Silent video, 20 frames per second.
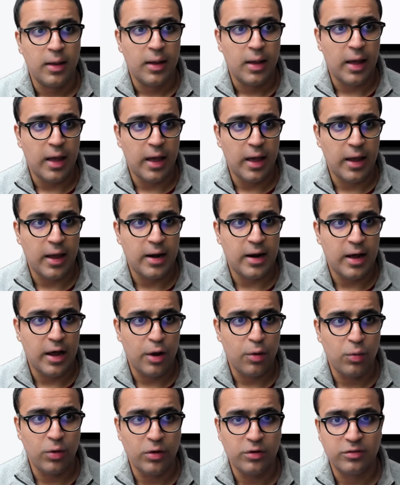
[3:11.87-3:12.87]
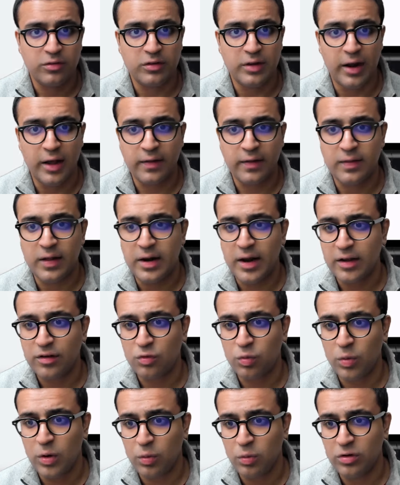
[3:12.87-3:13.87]
and I will select the next
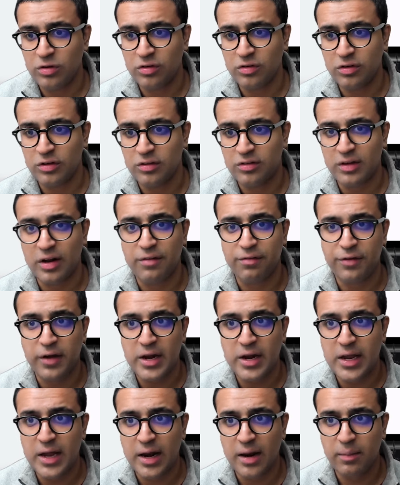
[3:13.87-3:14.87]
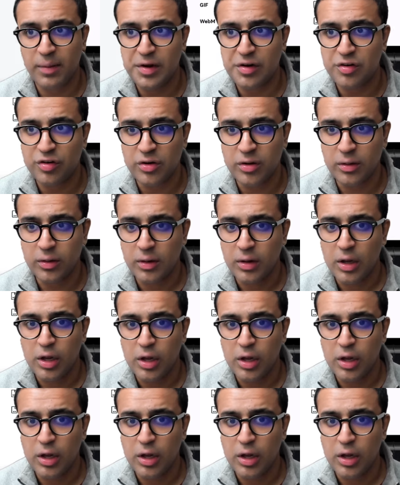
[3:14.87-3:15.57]
one, which is this confetti animation,